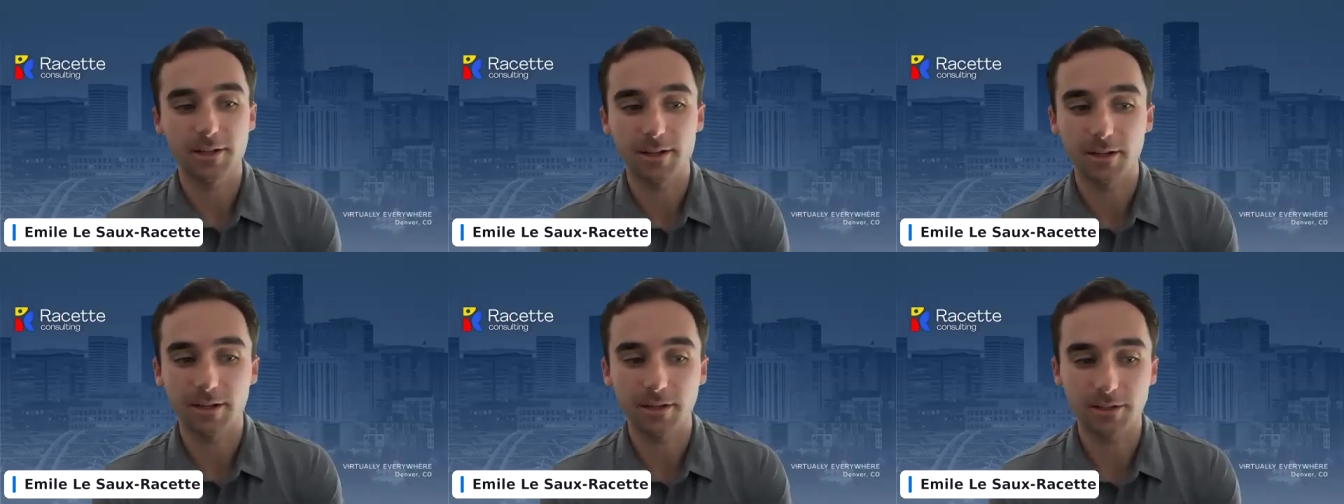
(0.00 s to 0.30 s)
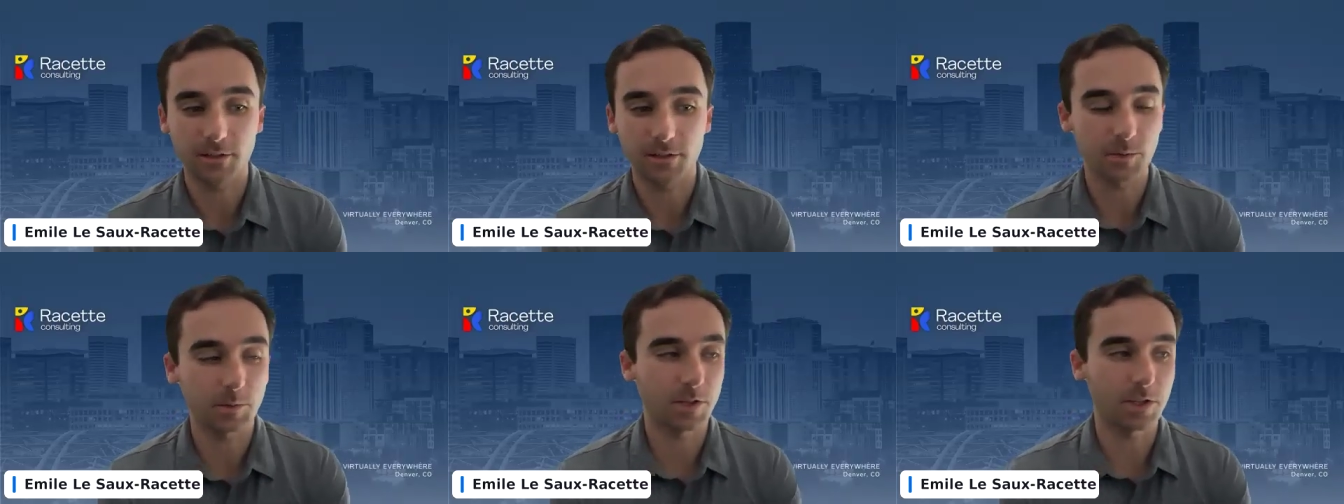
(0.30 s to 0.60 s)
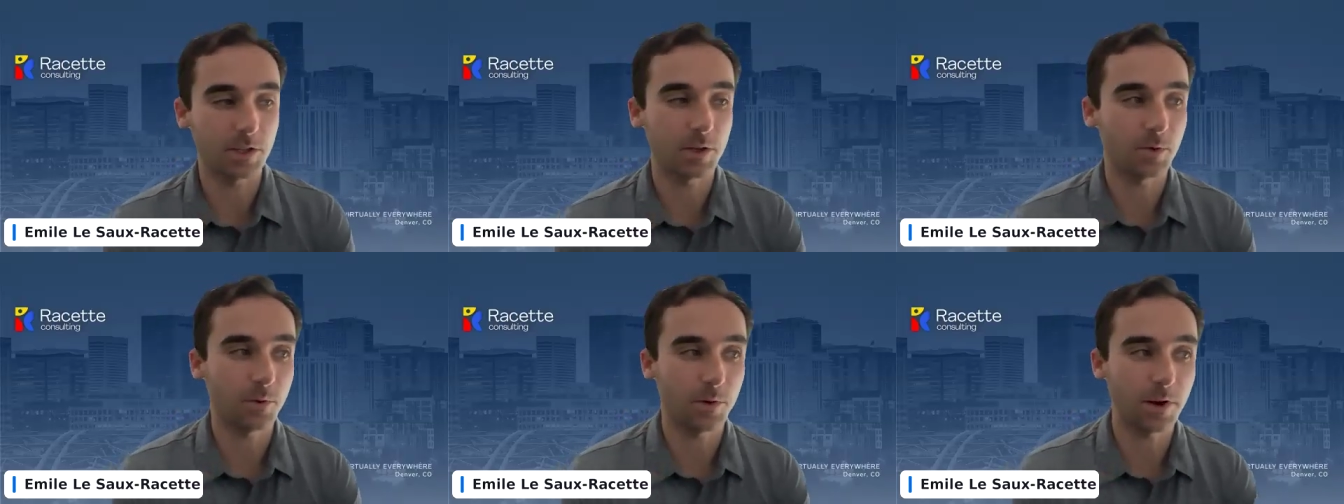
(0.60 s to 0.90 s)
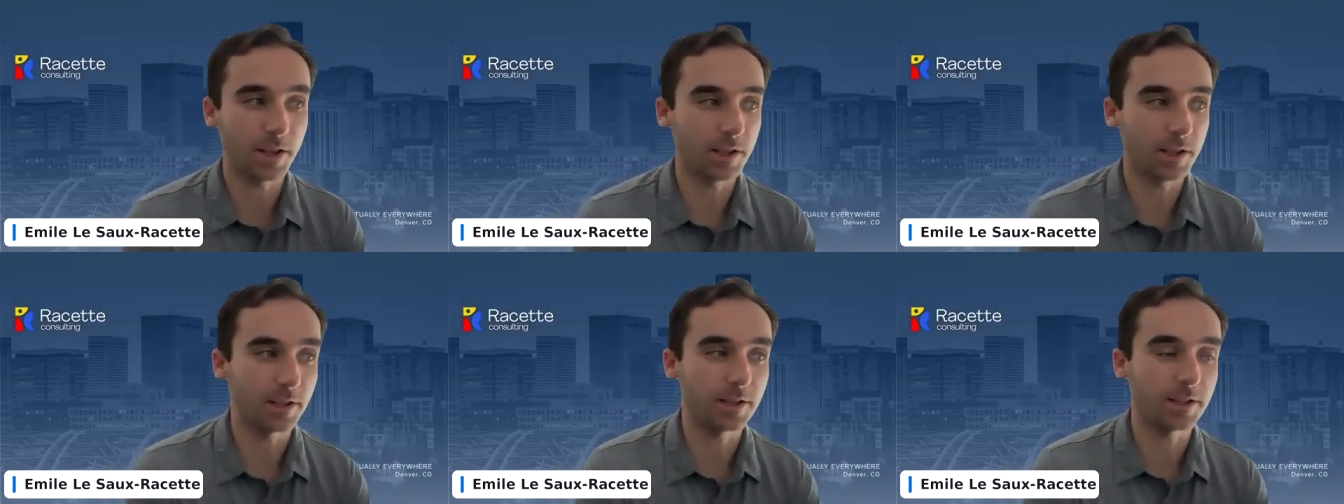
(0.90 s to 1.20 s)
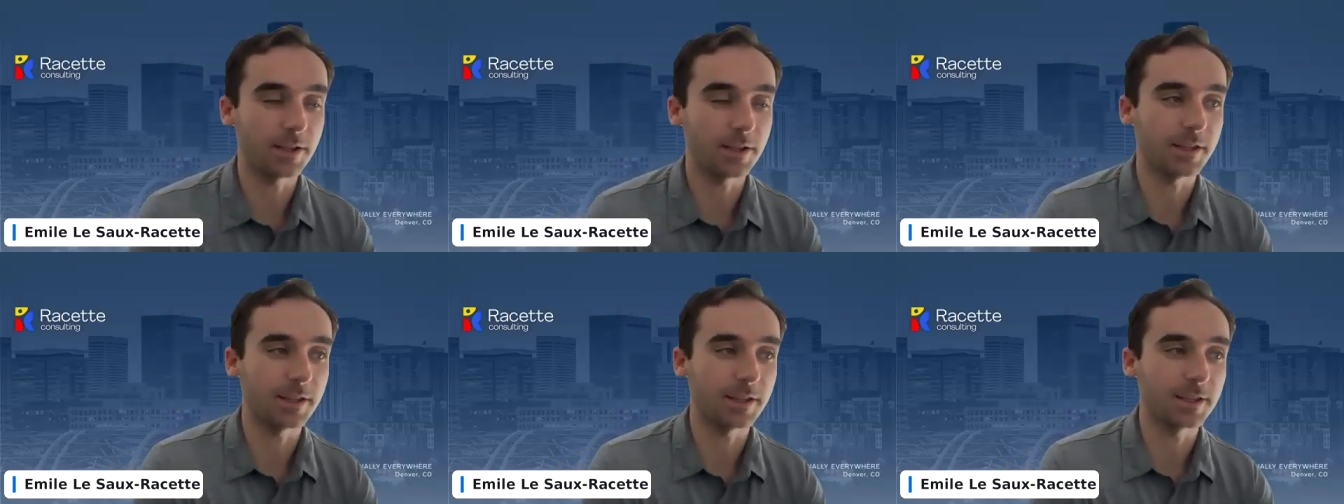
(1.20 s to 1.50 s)
Because ultimately, you're right.
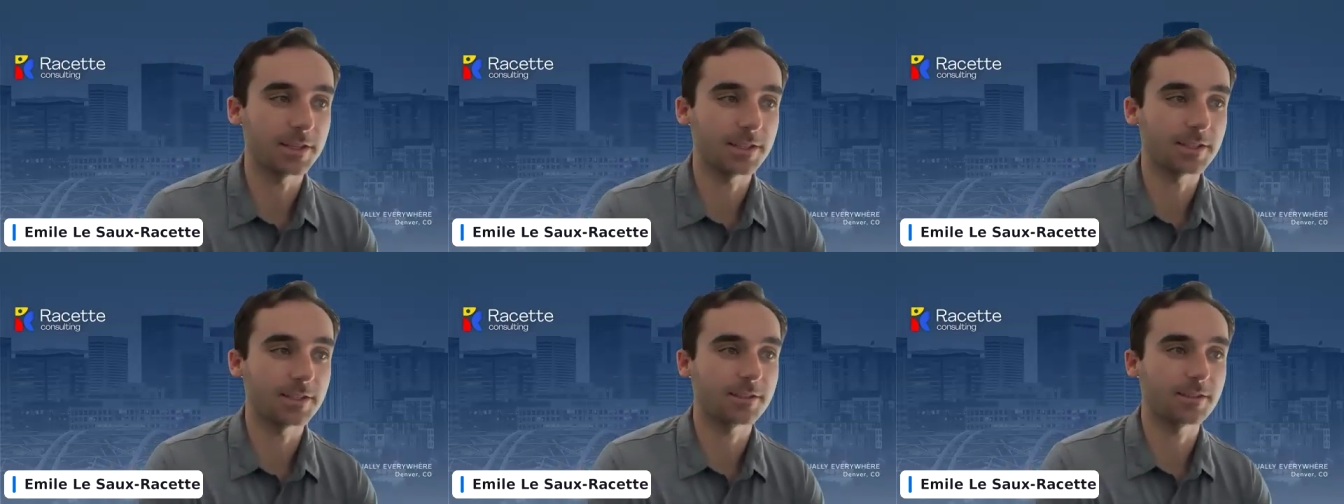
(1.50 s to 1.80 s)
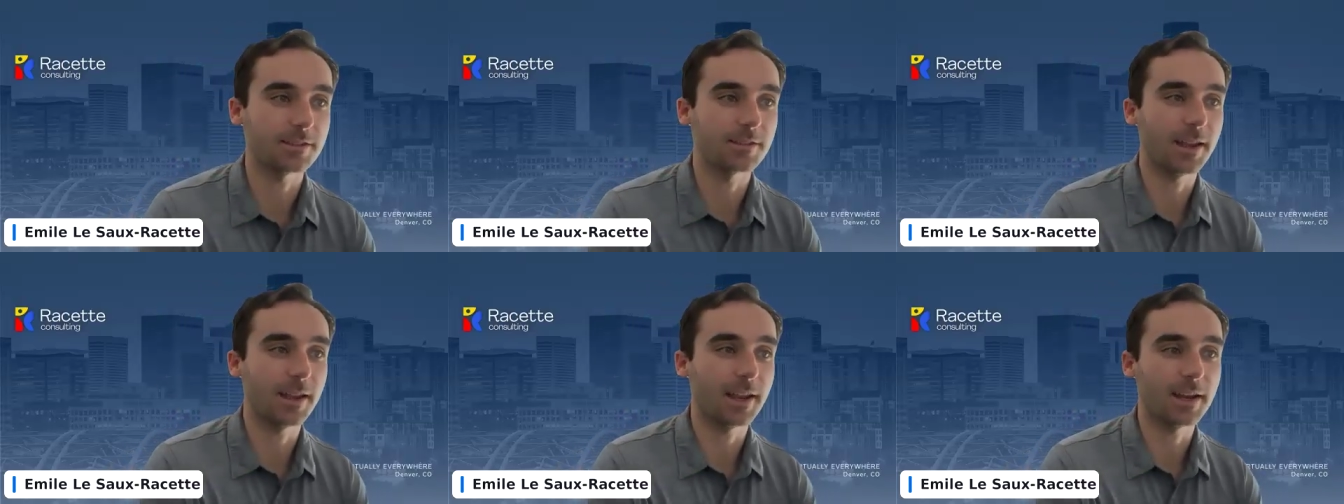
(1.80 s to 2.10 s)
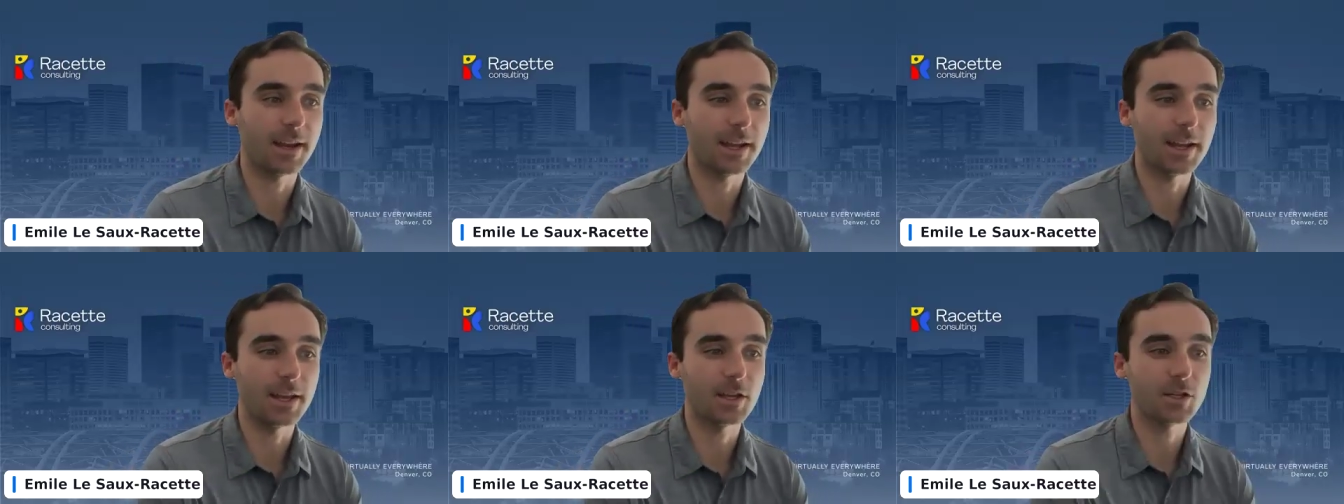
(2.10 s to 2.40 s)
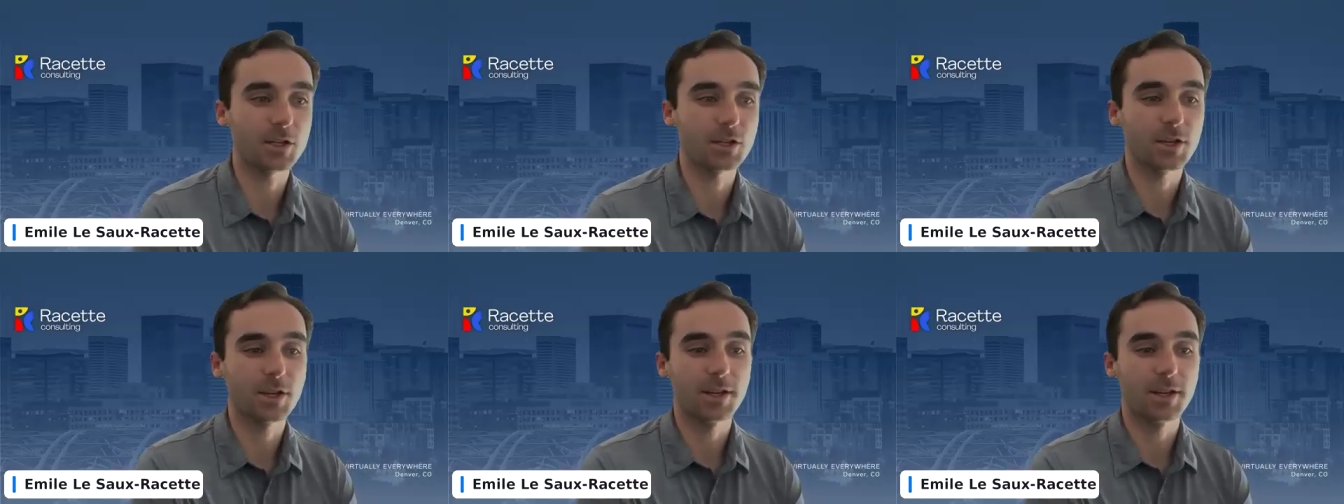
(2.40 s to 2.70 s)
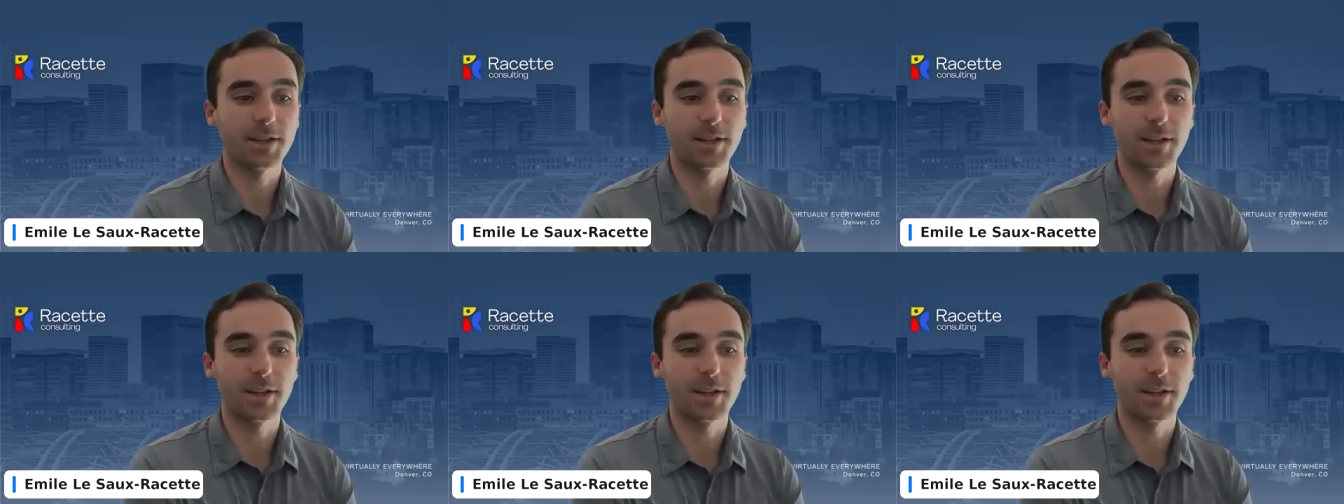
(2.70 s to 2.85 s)
In this day and age,